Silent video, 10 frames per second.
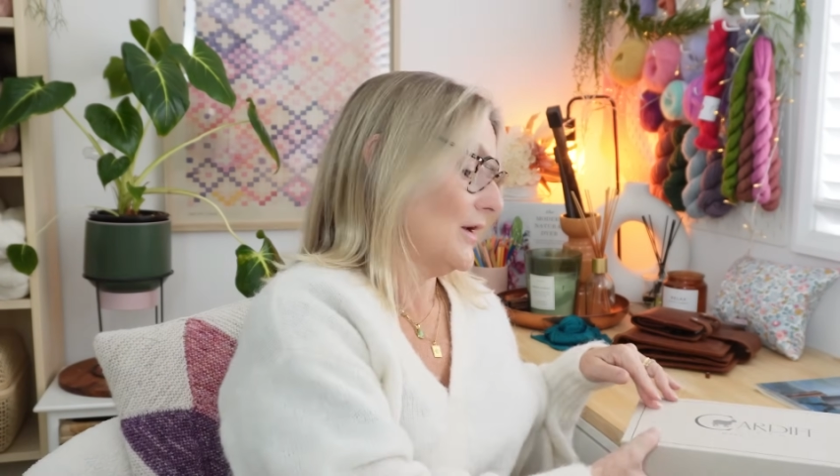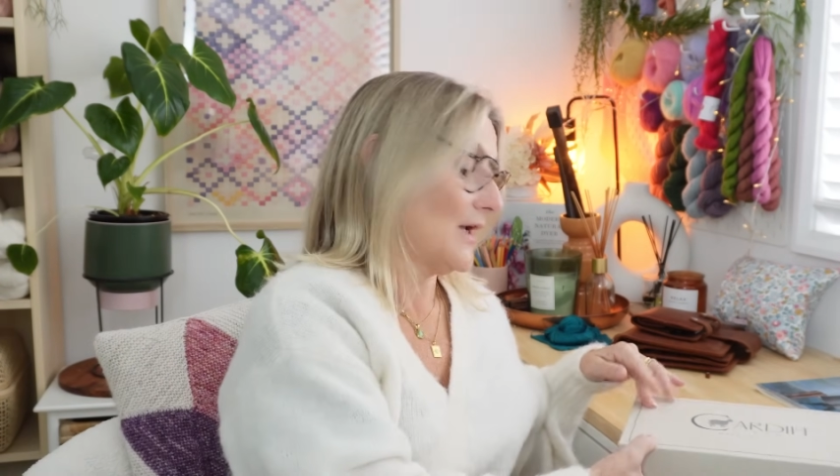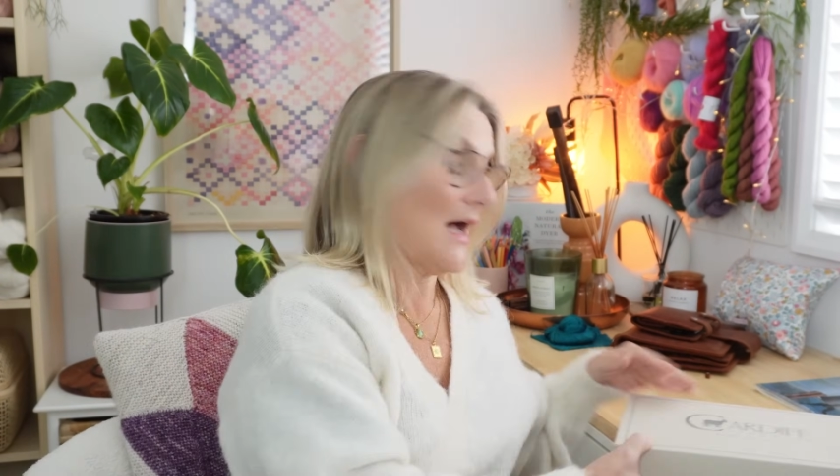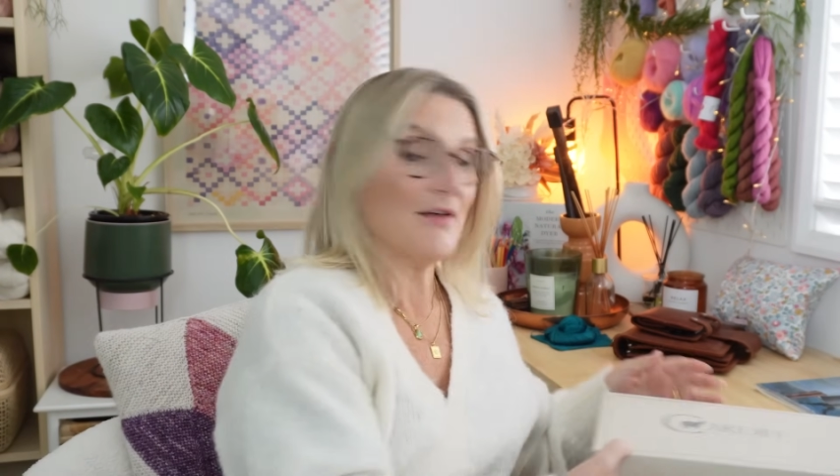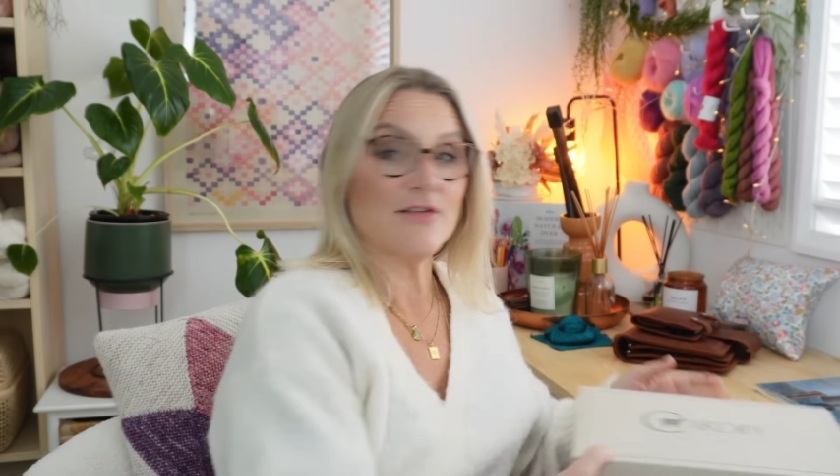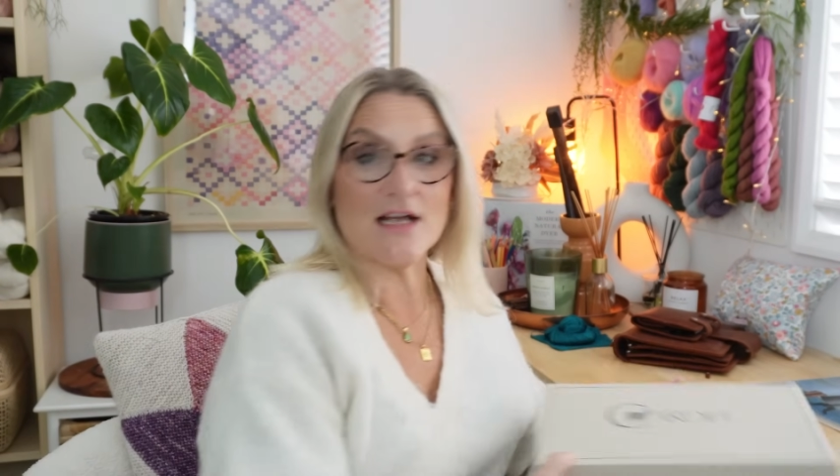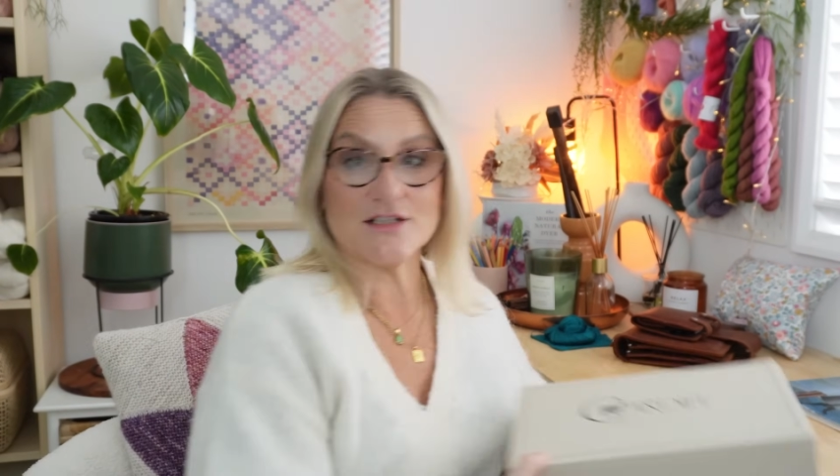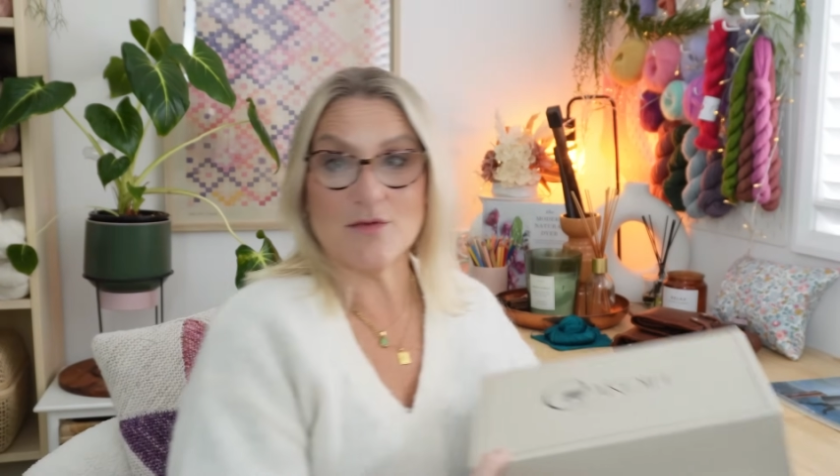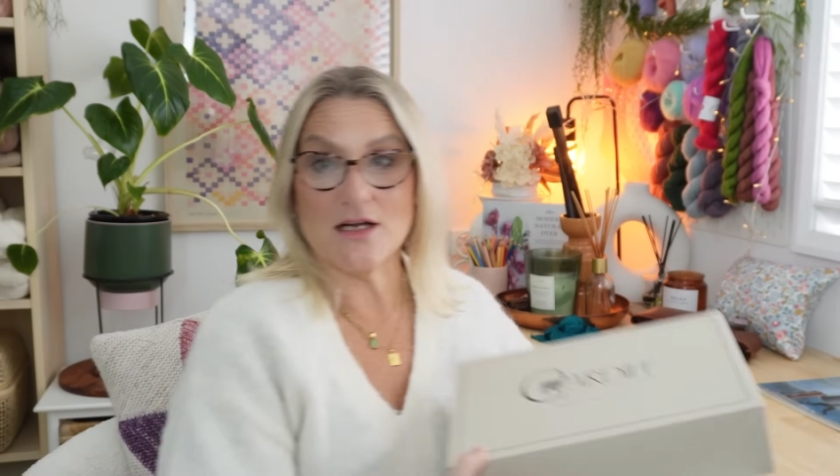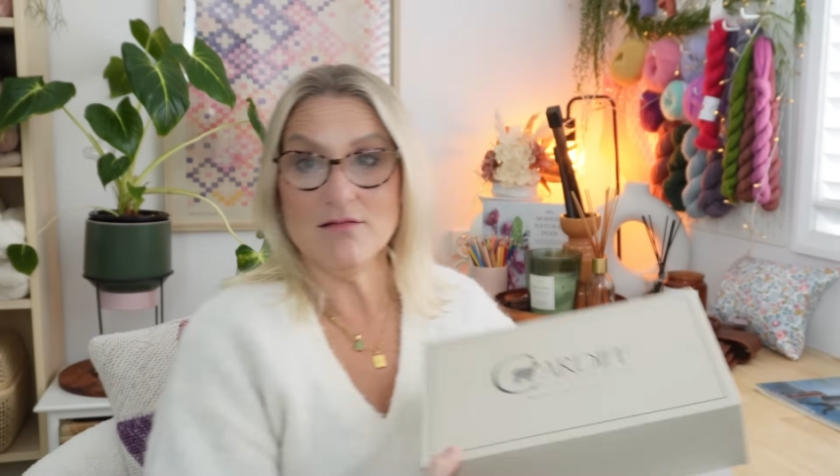Cardiff
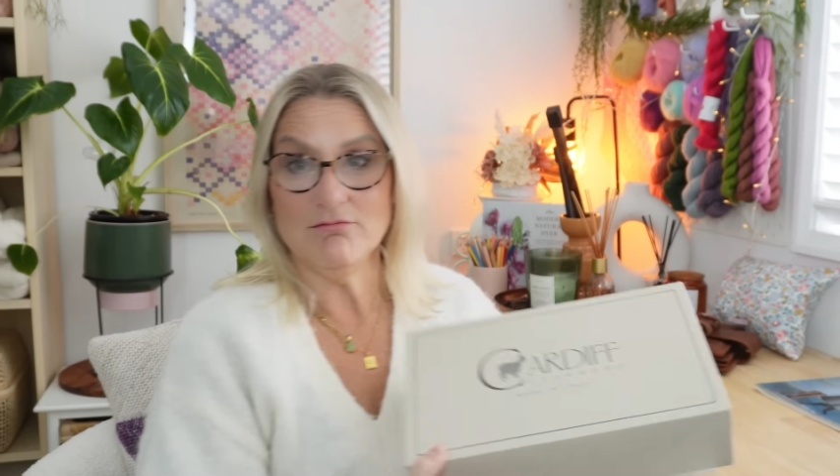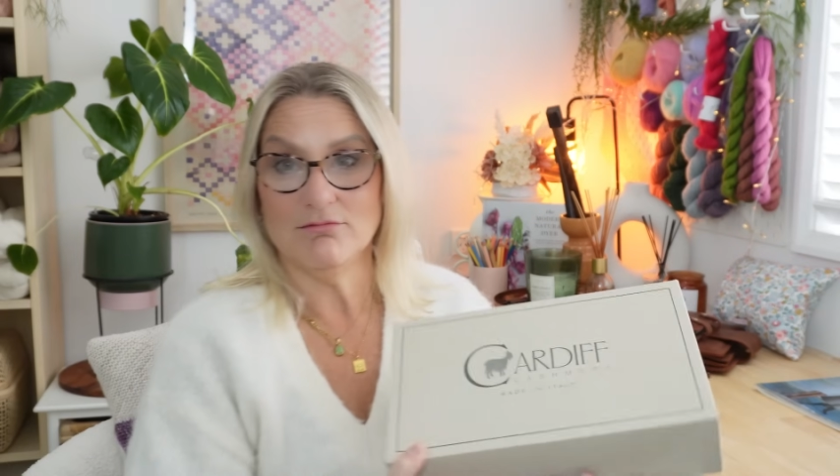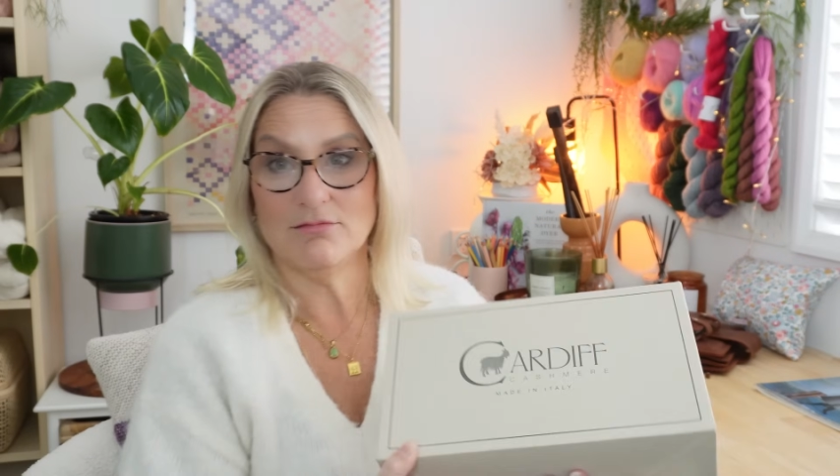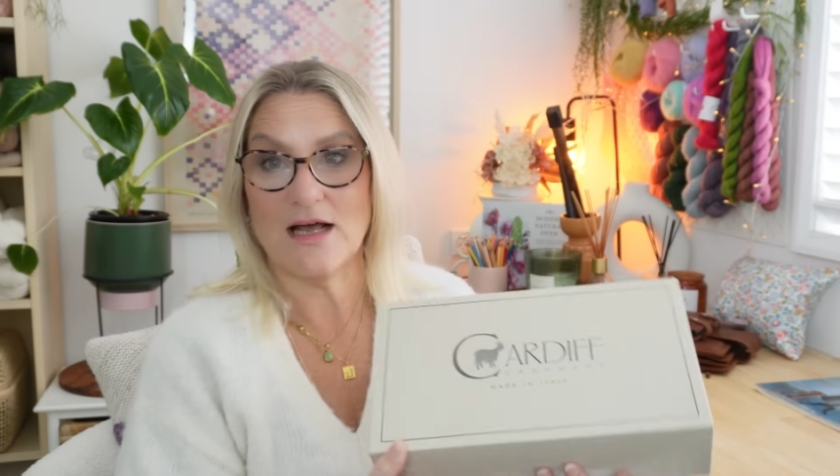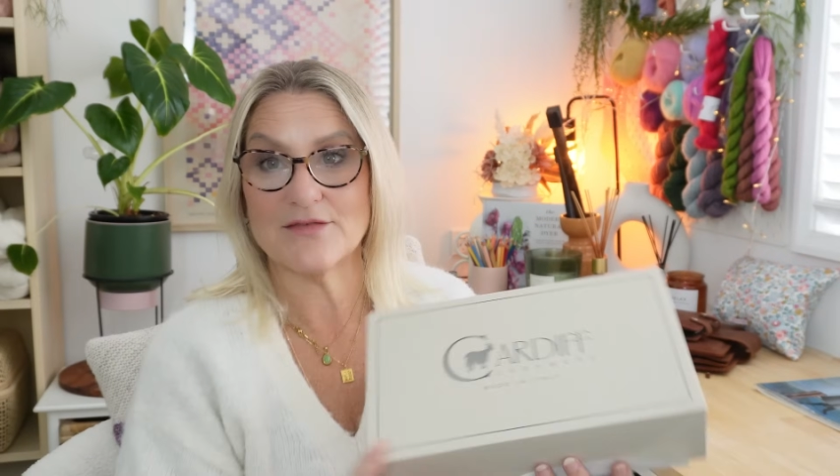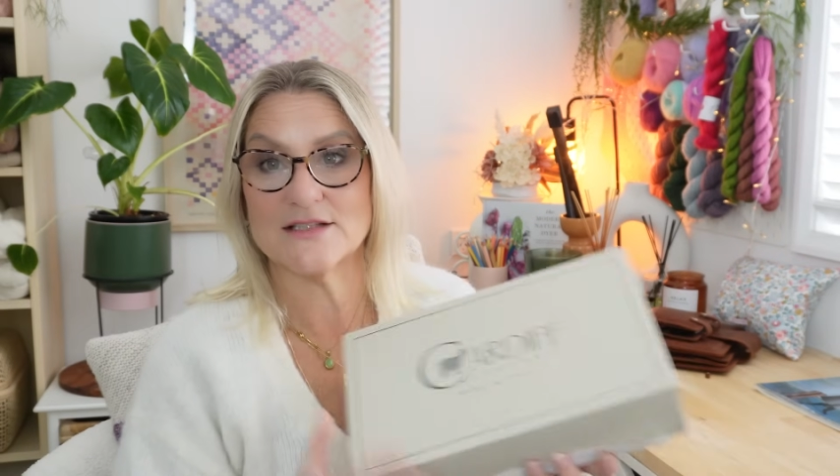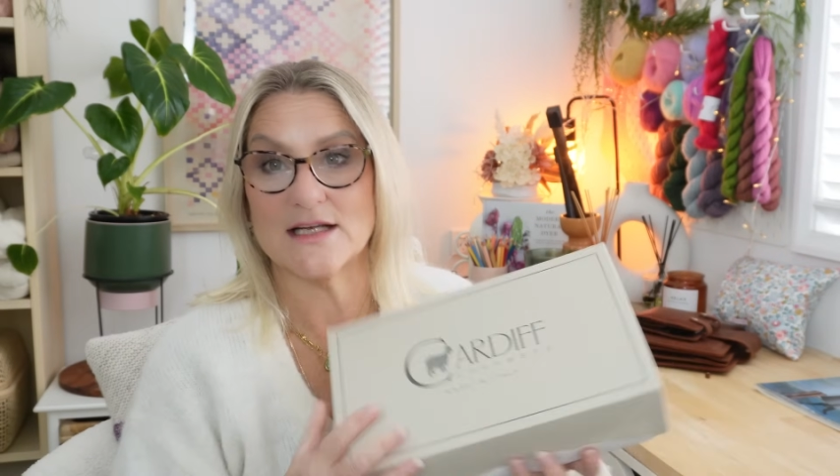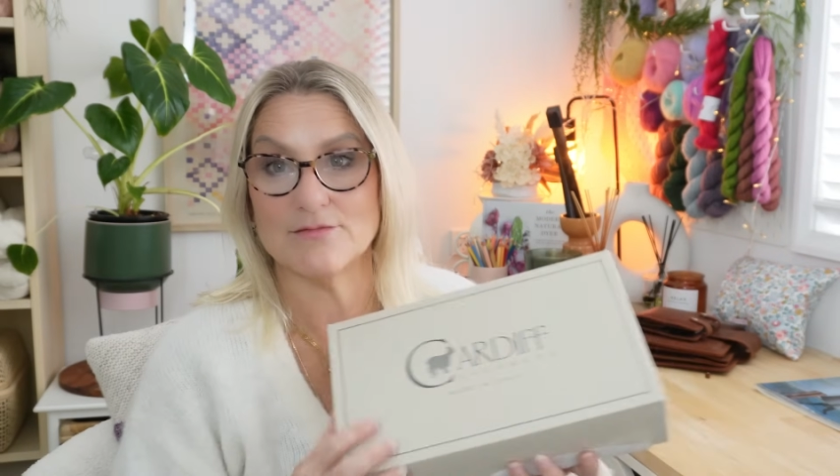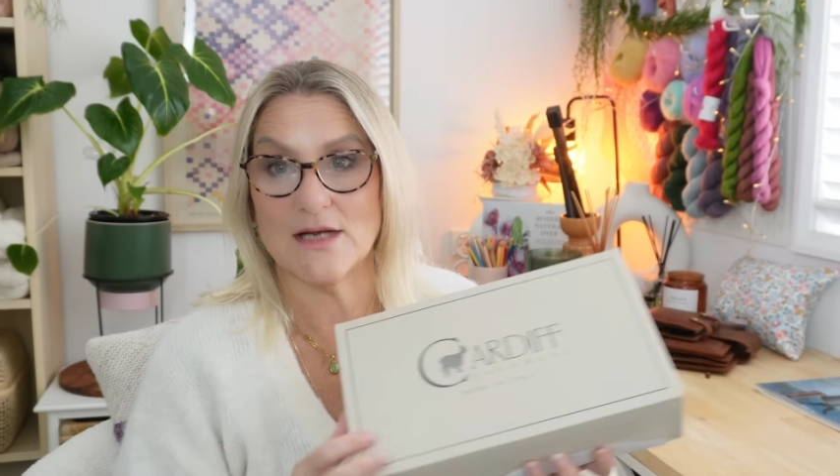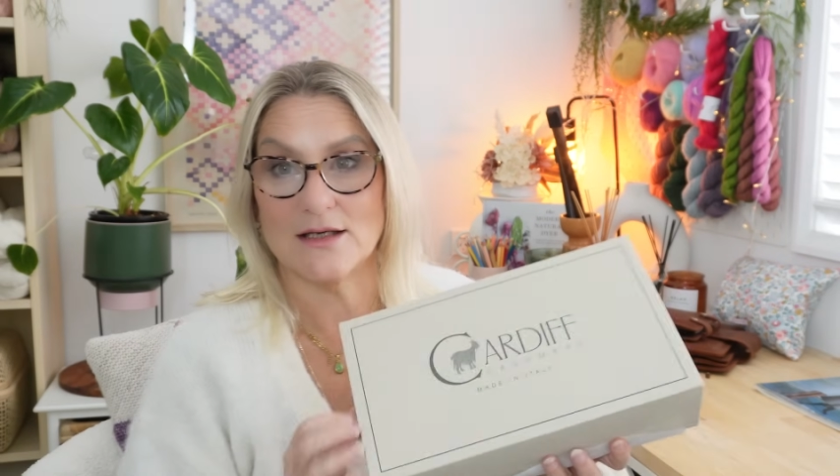Cashmere have
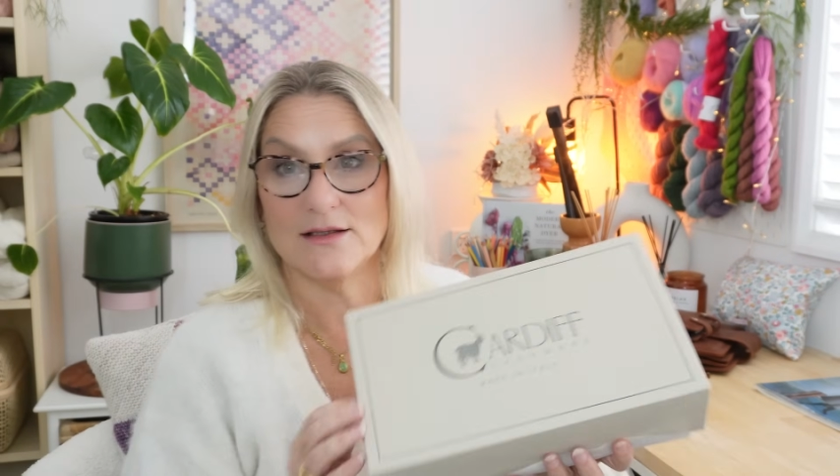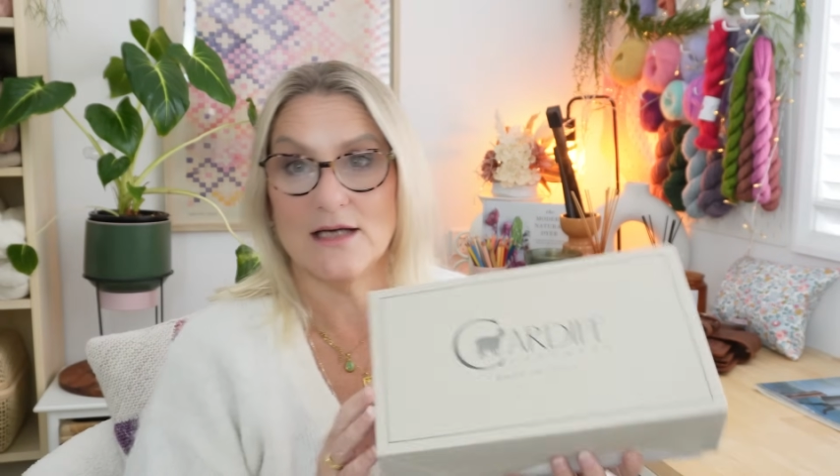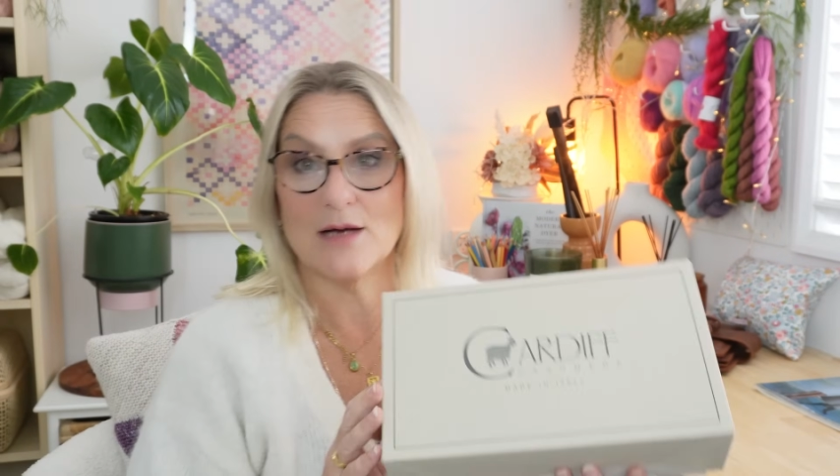sent me